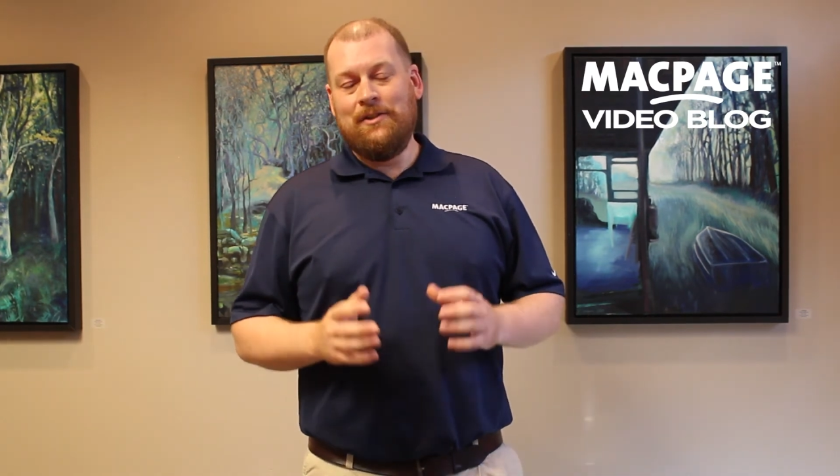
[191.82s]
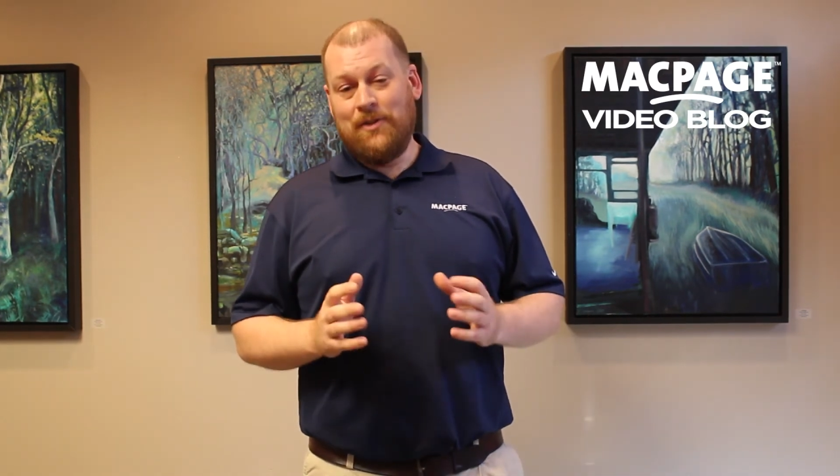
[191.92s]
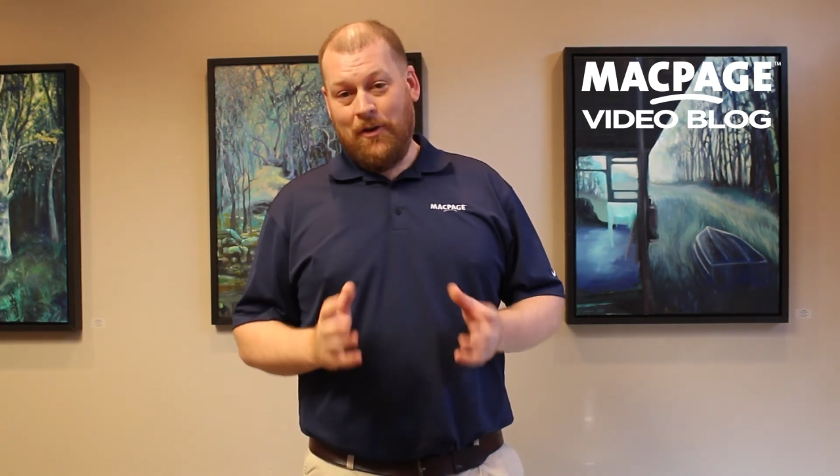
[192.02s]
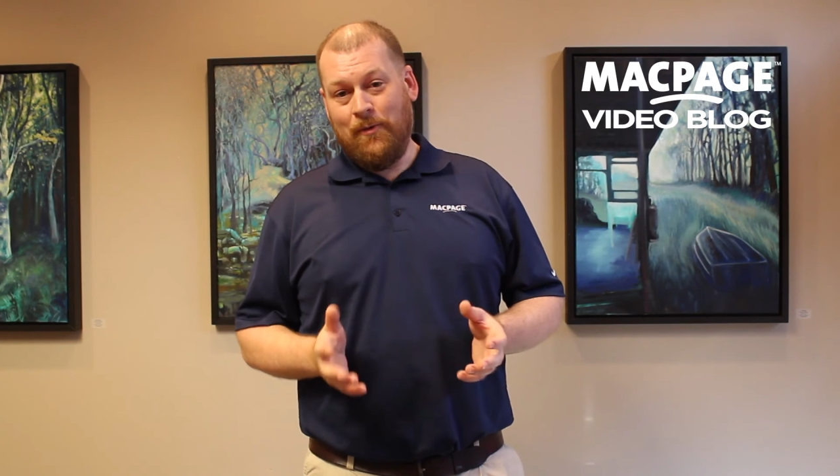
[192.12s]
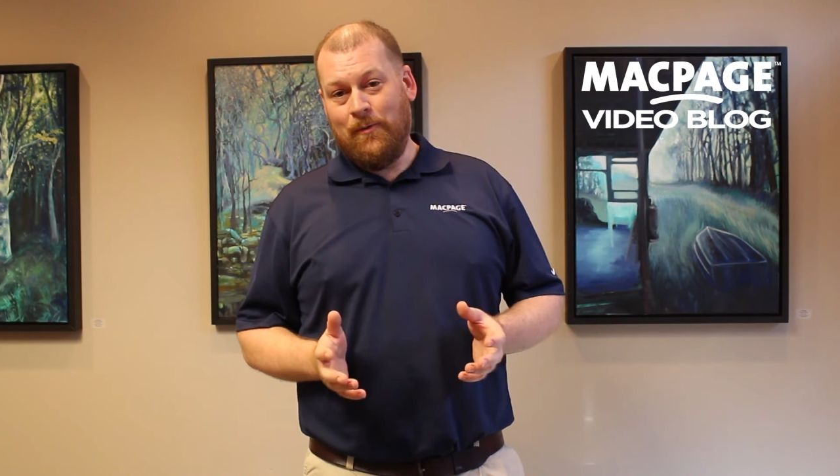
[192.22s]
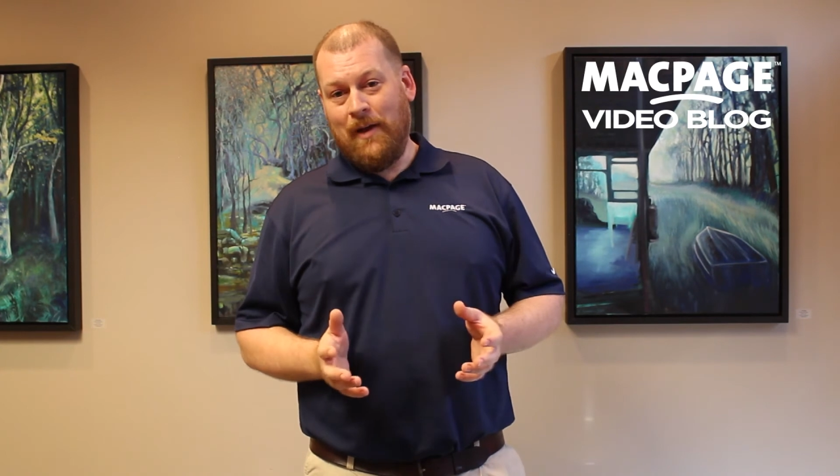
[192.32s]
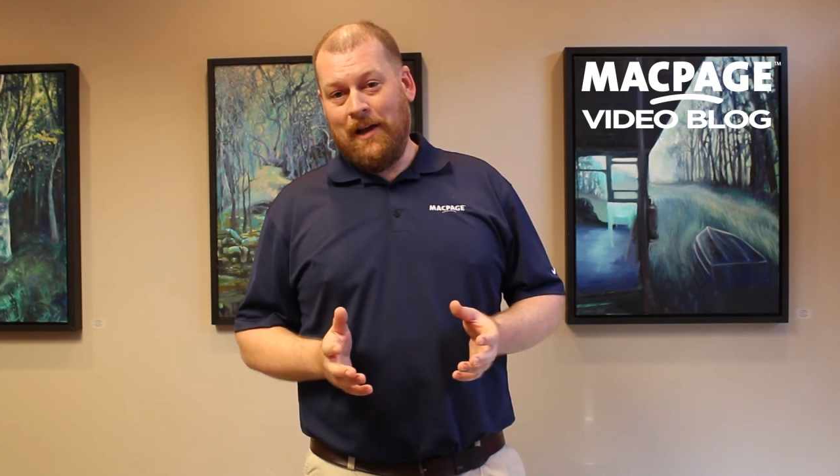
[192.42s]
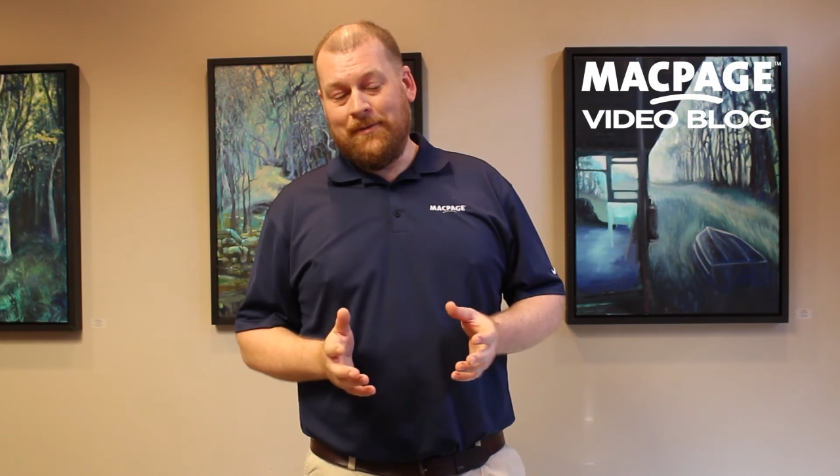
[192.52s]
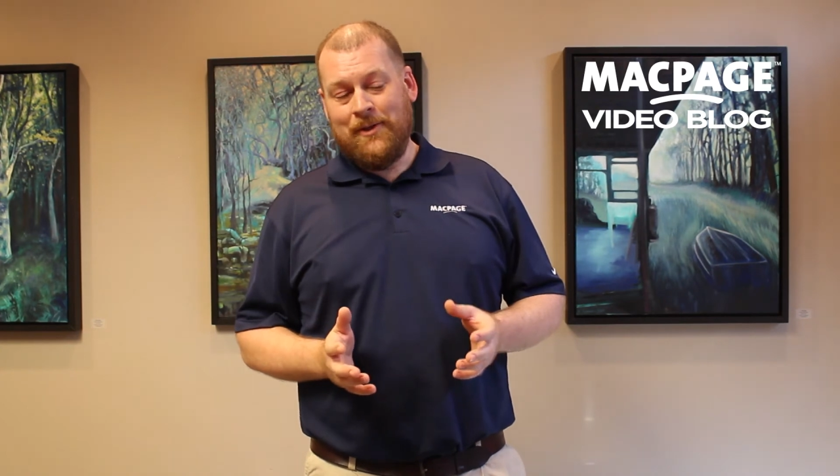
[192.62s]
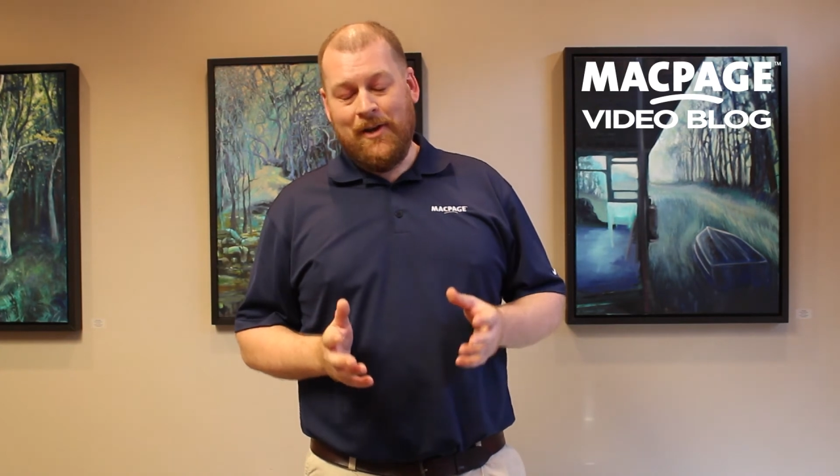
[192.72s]
So
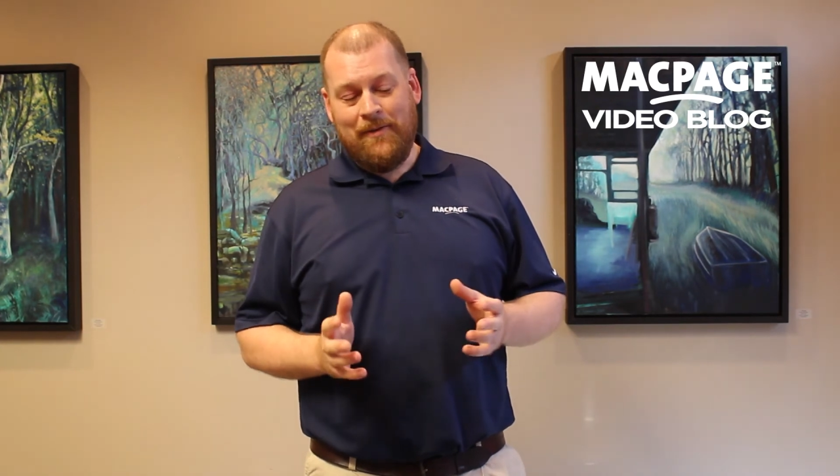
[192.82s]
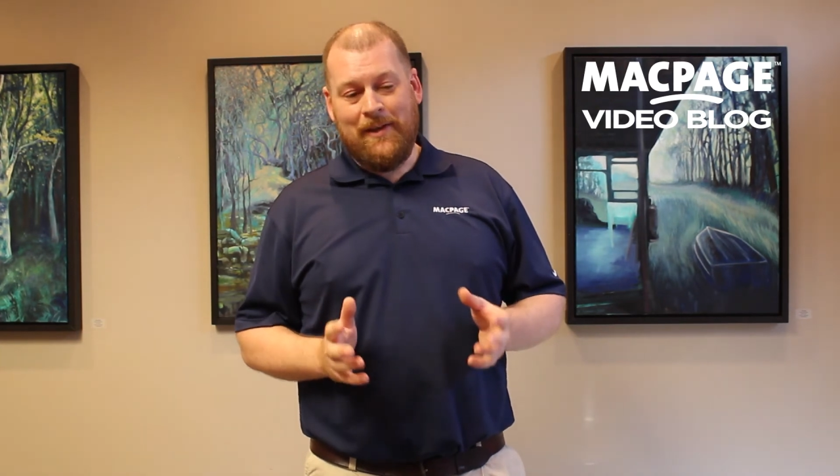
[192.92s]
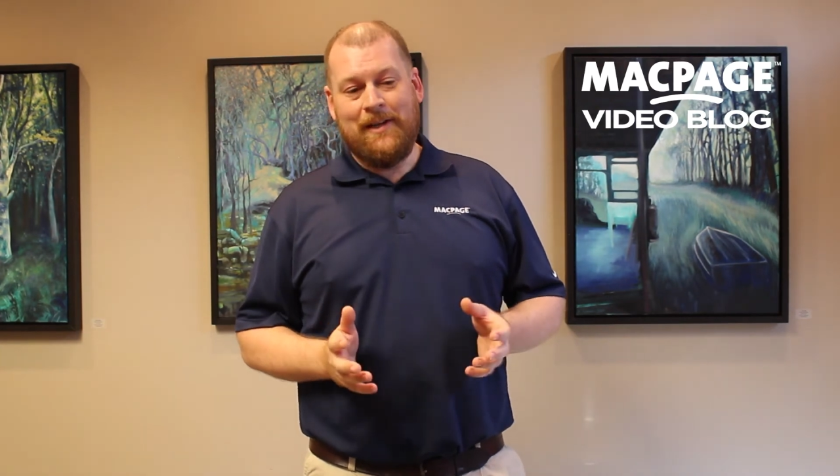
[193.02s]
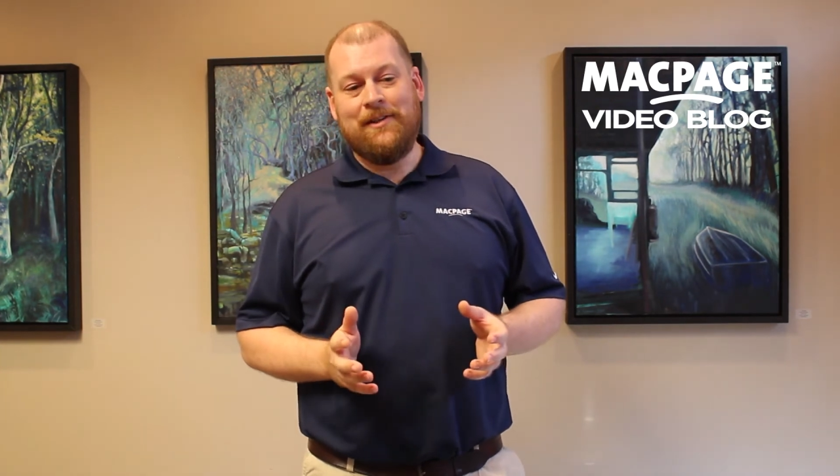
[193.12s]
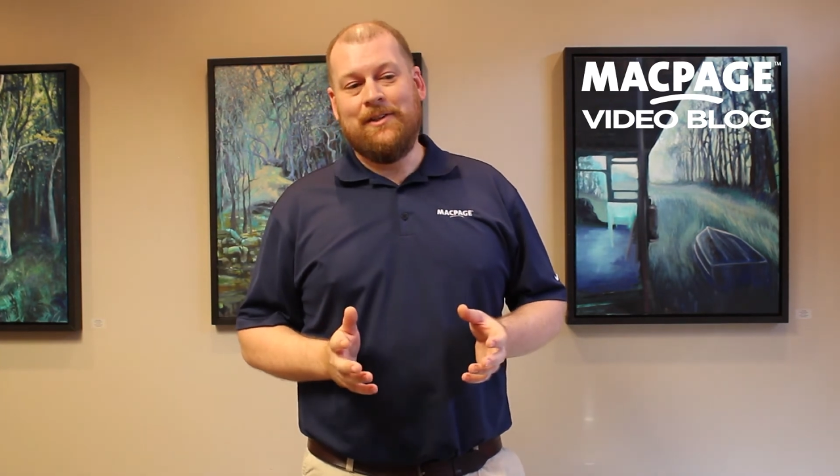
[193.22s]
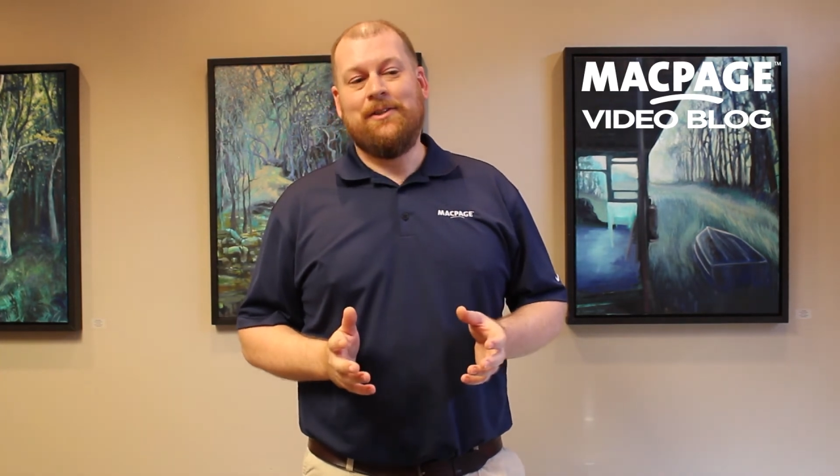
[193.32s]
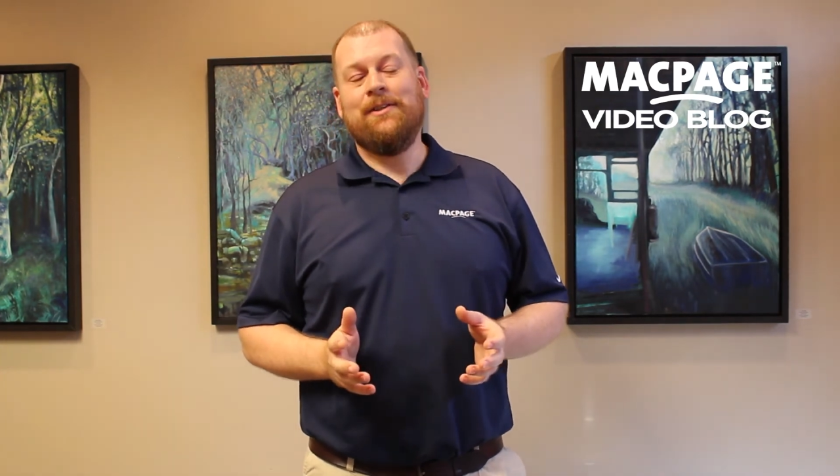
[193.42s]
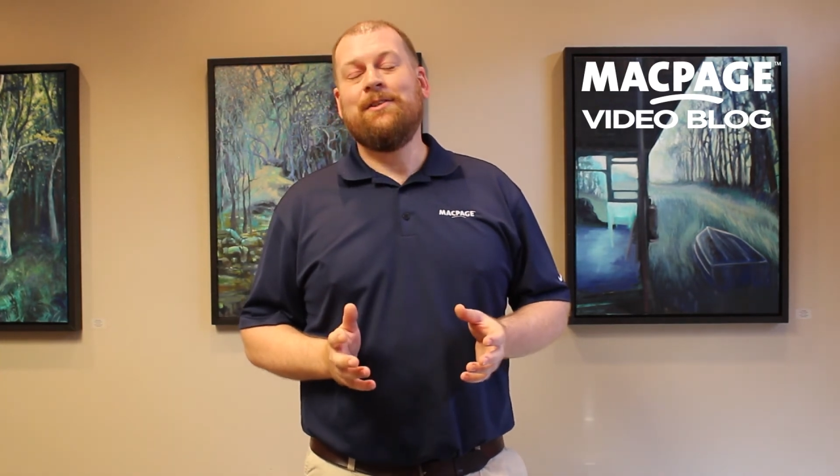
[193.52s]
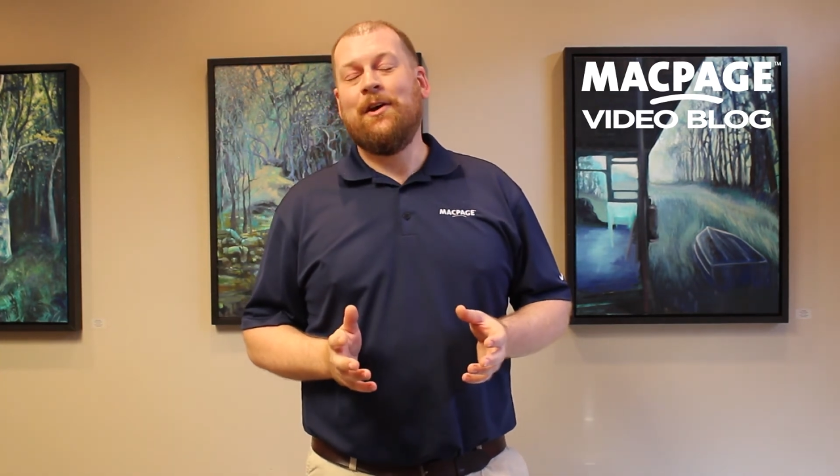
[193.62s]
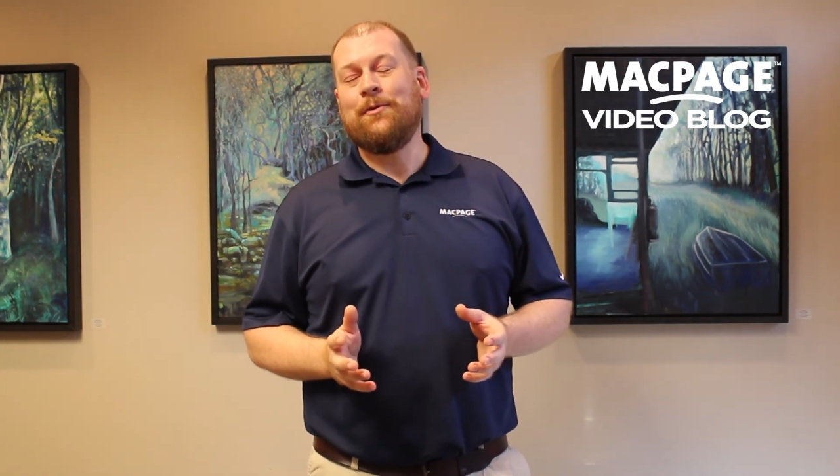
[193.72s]
after you have that
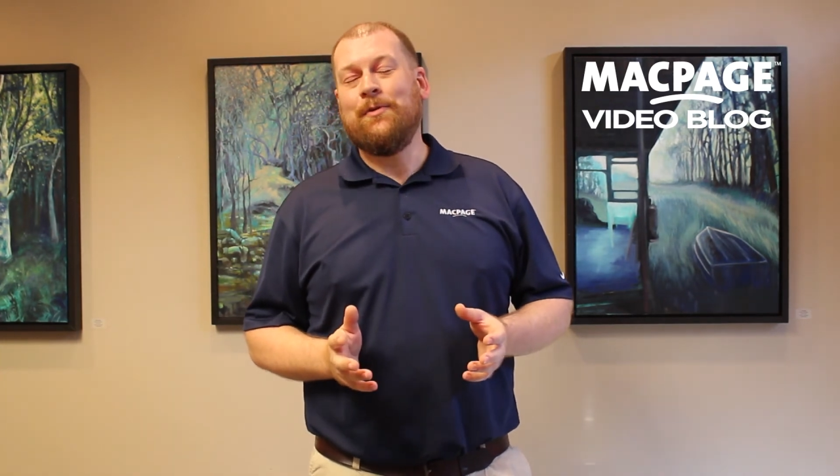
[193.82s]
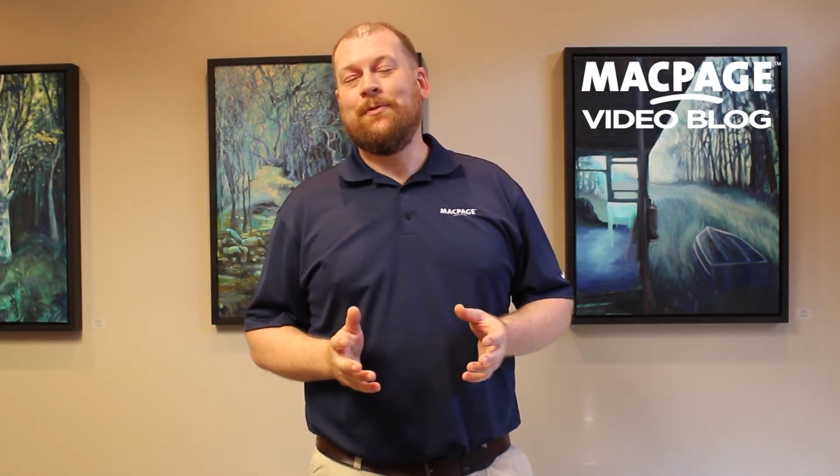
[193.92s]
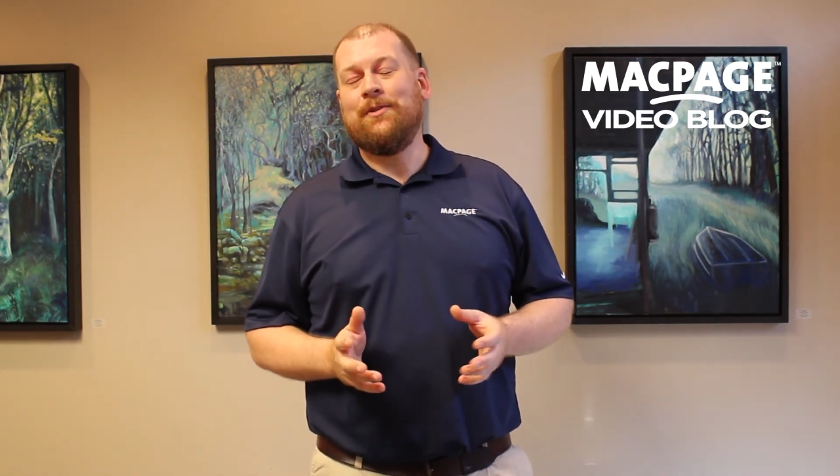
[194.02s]
initial assessment,